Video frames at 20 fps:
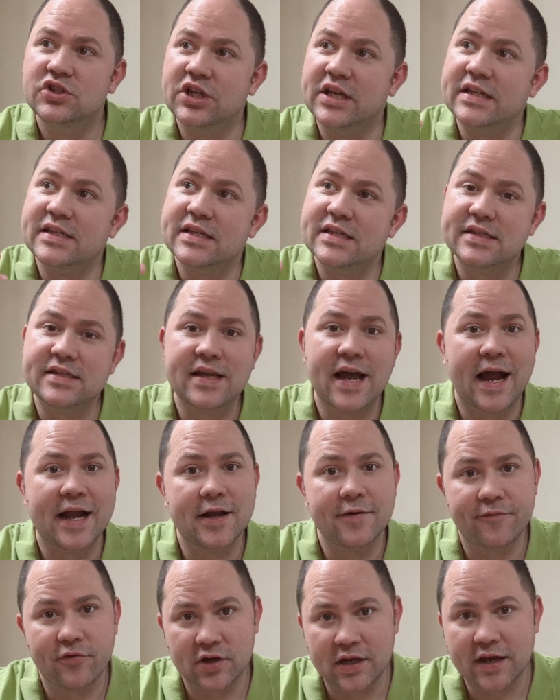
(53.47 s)
Jesus died
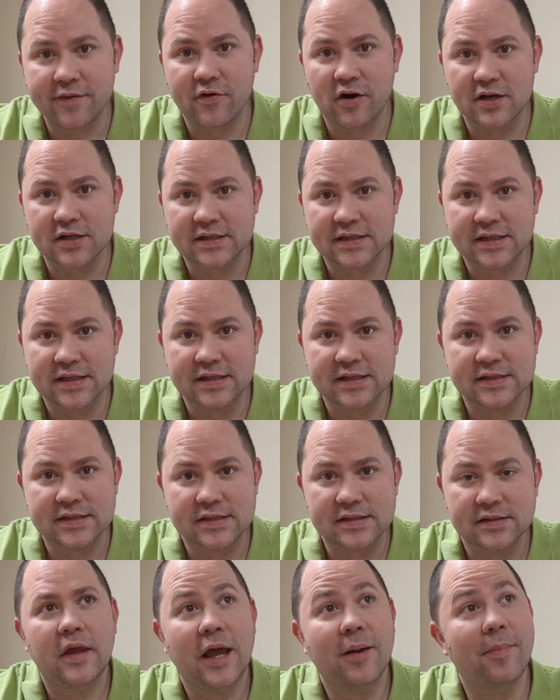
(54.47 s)
to forgive our
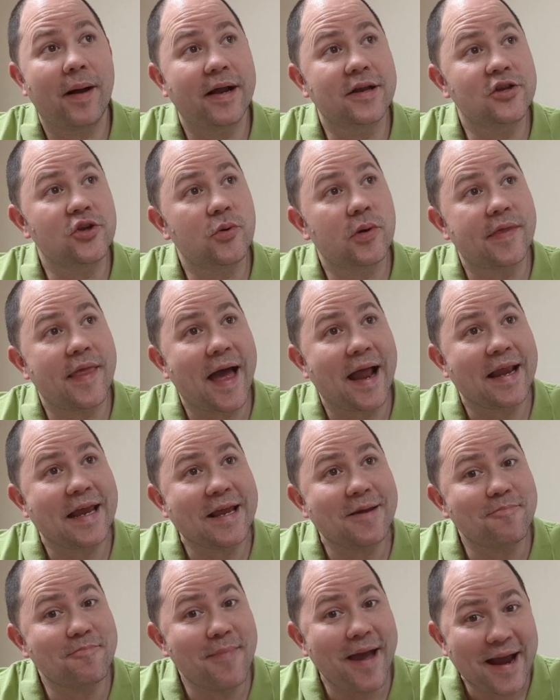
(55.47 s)
sins, and by doing that,
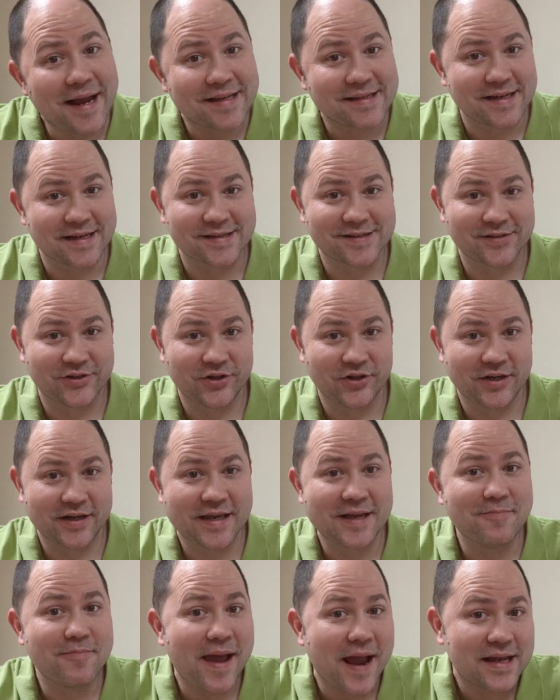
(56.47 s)
he makes us good.
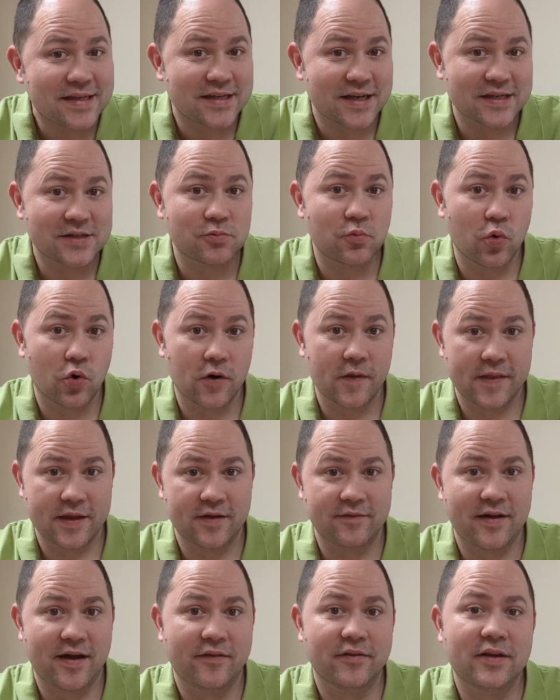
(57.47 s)
He makes us worthy
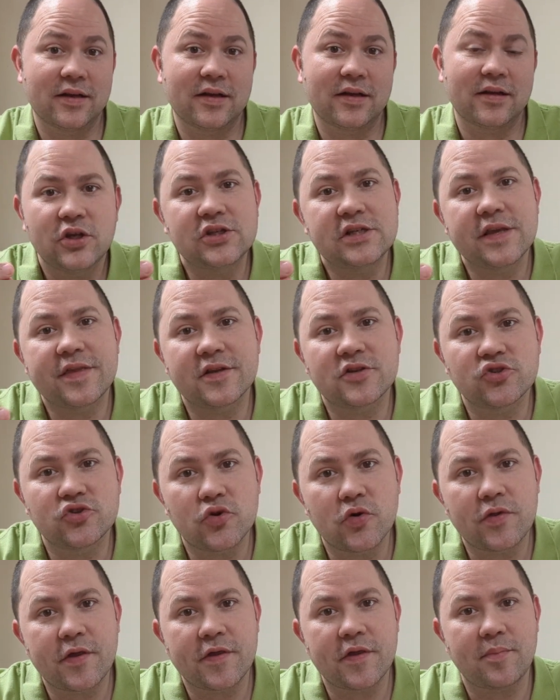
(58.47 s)
of heaven. You see, the
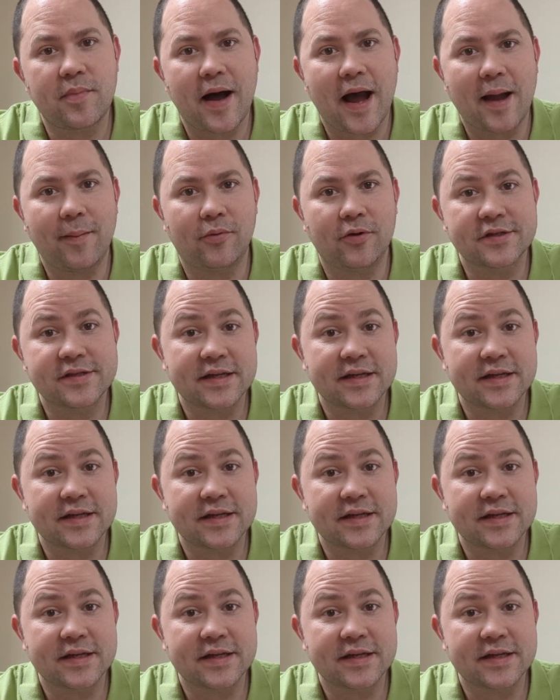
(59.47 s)
truth of the Bible